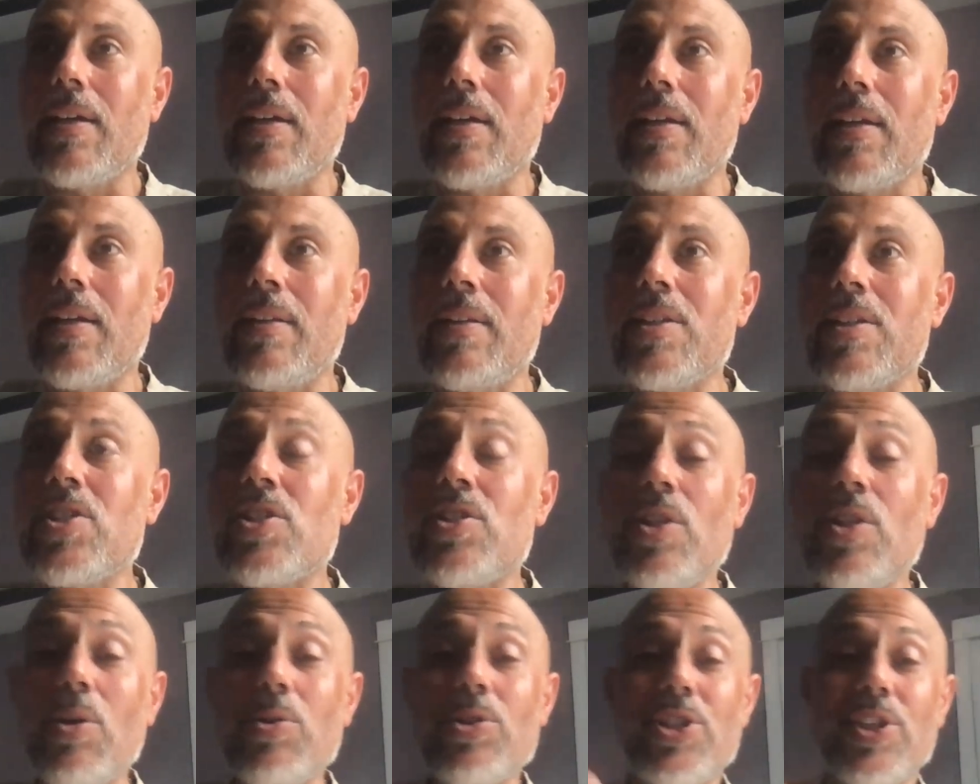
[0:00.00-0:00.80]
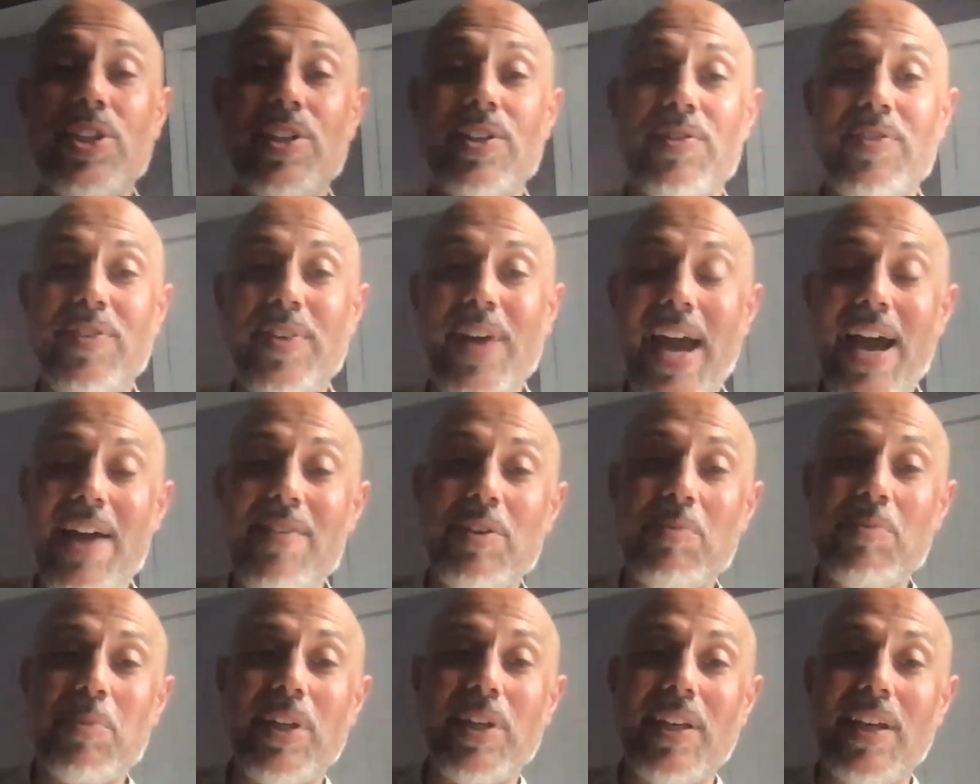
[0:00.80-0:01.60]
this notion of
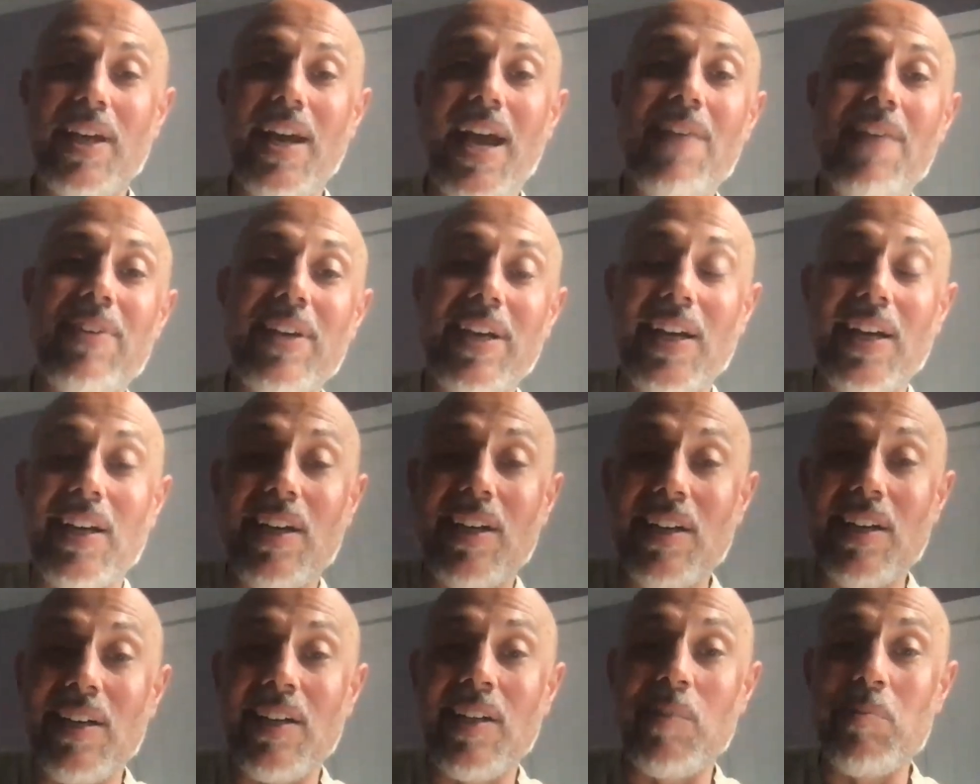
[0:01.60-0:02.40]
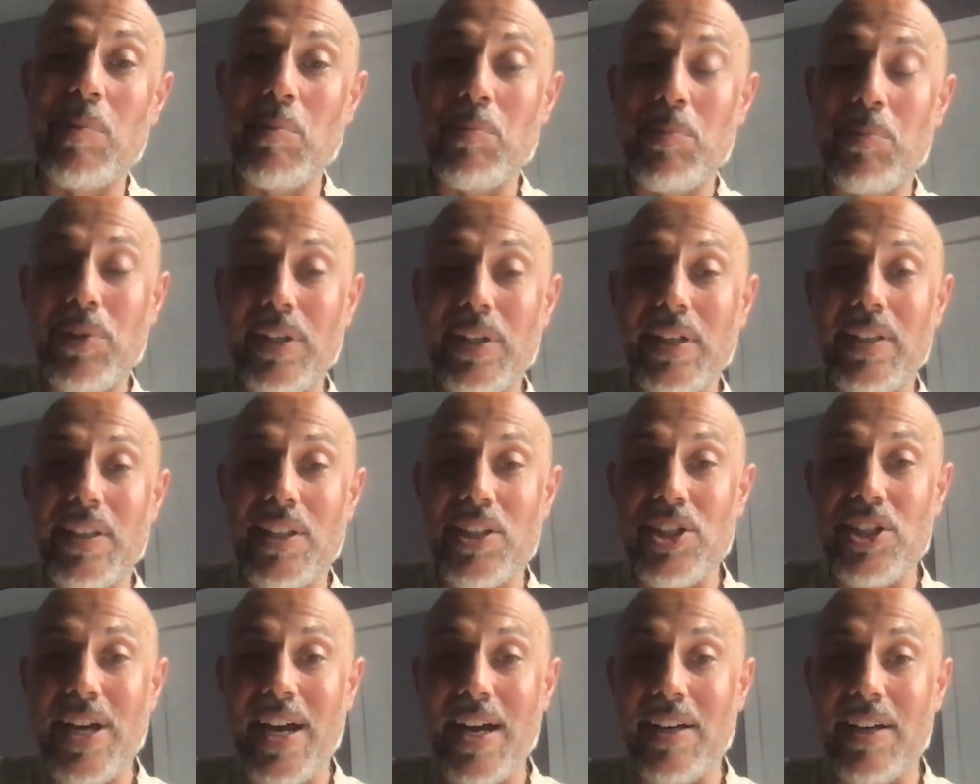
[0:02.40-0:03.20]
having a gun been put in the
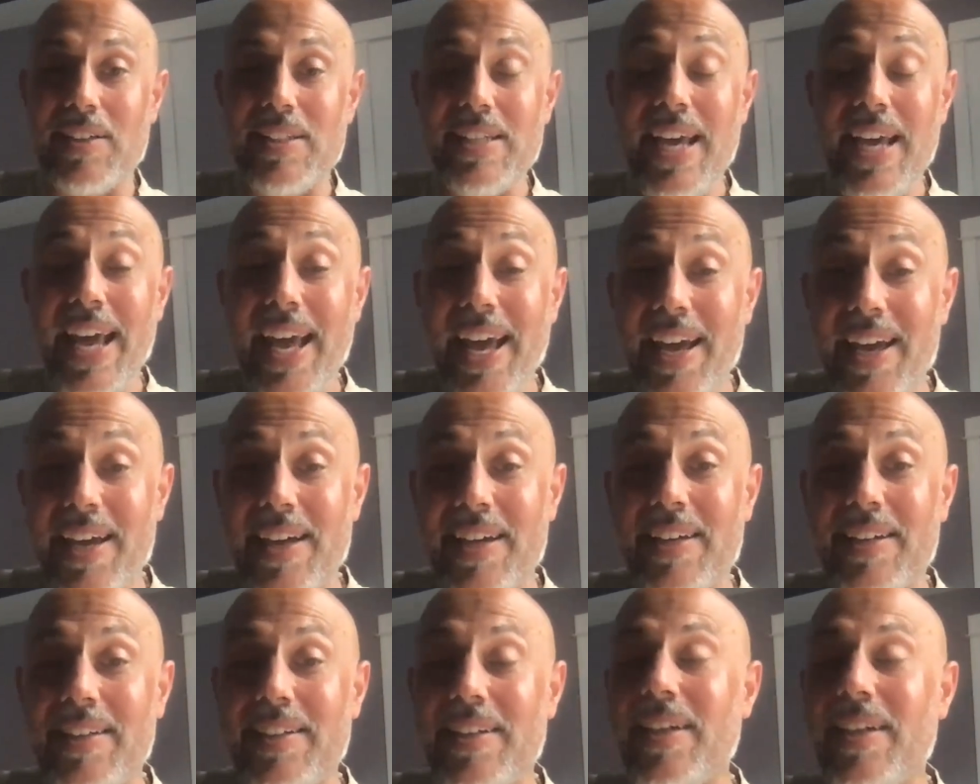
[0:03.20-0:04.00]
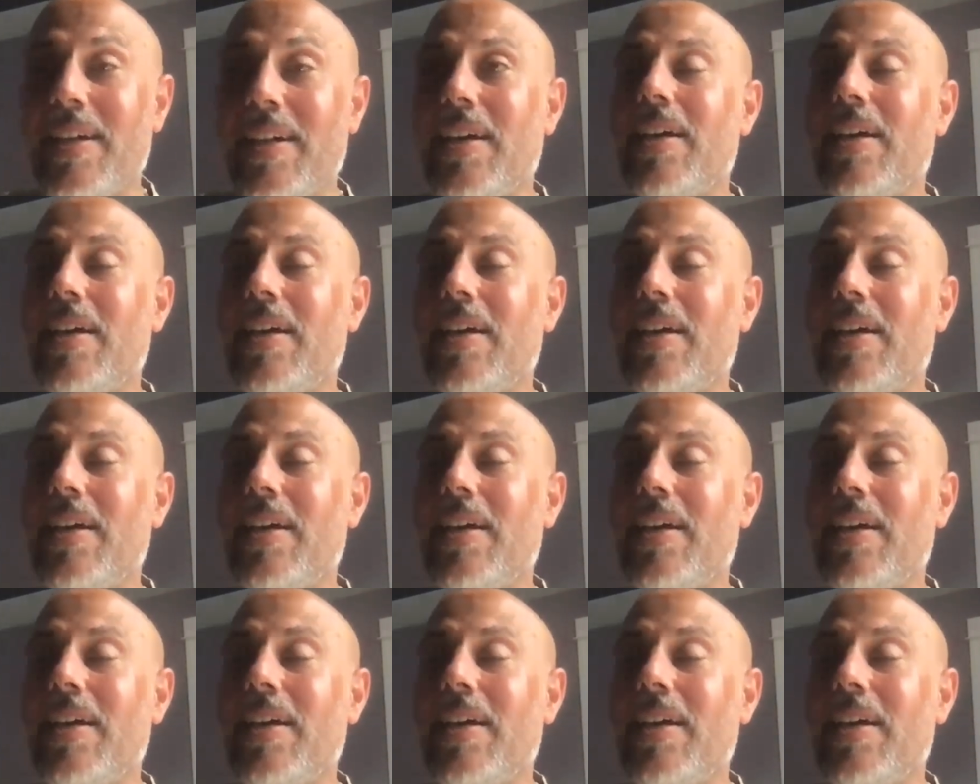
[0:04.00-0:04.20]
child's hand